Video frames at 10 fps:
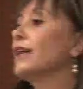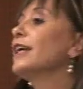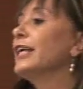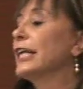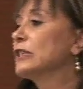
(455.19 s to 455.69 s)

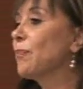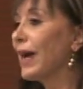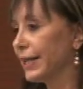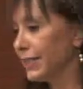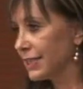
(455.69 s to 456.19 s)
In
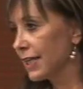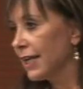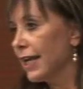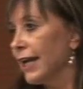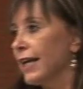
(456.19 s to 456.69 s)
Spanish,
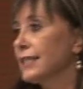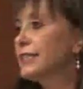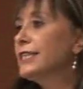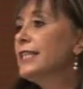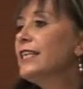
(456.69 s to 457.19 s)

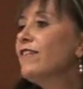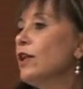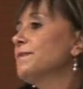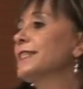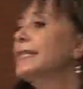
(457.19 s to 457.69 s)
she
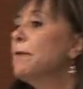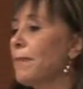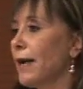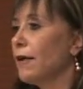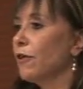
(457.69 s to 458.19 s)
developed
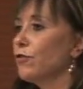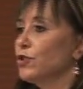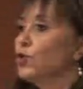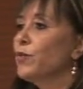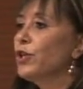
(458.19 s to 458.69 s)
SEPA
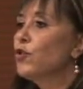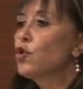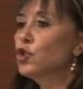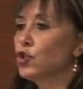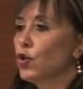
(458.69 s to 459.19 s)
to be
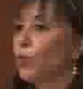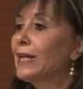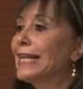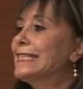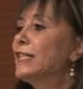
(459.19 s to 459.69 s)
used
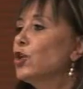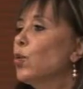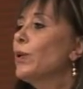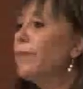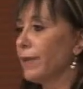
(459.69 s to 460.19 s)
with Latino
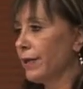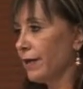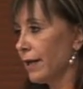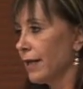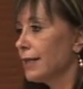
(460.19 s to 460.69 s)

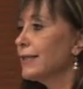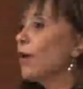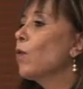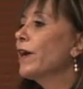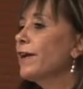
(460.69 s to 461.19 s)
women
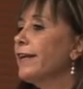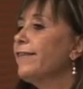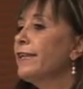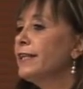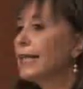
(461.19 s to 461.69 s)
that were
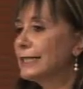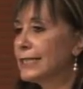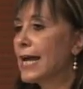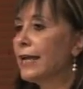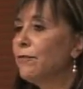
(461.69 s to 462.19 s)
living in that
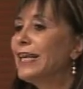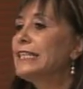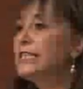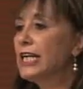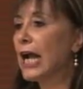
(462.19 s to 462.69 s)
time
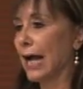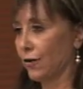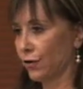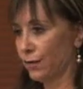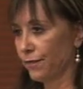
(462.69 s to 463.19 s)
in
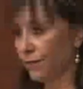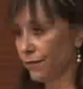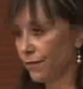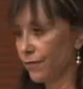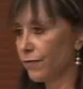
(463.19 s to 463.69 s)
Chicago.
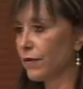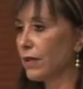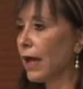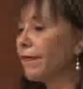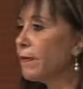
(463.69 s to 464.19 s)

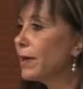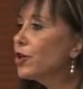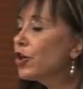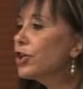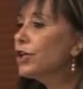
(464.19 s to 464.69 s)
And the
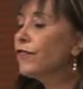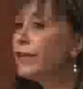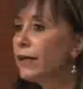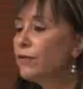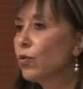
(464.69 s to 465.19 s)
majority of
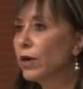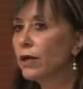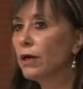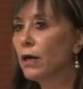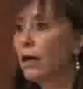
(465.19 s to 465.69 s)
them
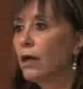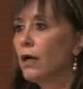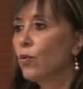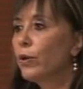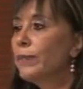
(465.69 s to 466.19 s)
were
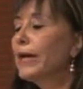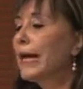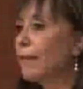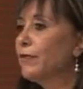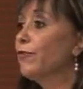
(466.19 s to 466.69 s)
women
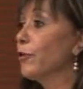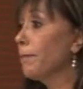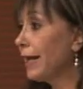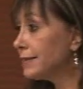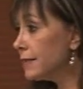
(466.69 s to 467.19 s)
coming from
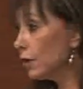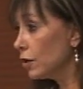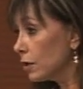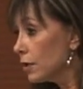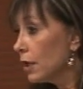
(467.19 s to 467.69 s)

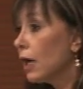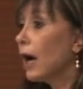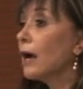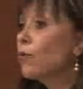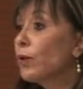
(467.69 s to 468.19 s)
Mexico
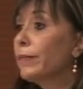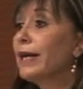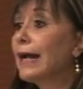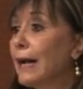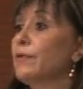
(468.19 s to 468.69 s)
or
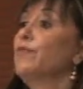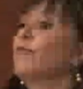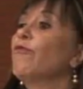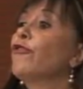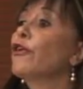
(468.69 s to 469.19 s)
women
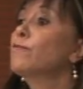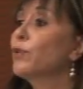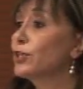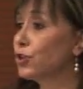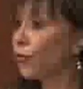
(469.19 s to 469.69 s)
coming from
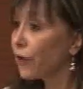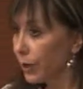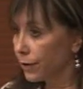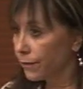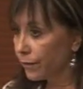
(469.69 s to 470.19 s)
Puerto
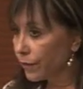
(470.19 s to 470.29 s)
Rico.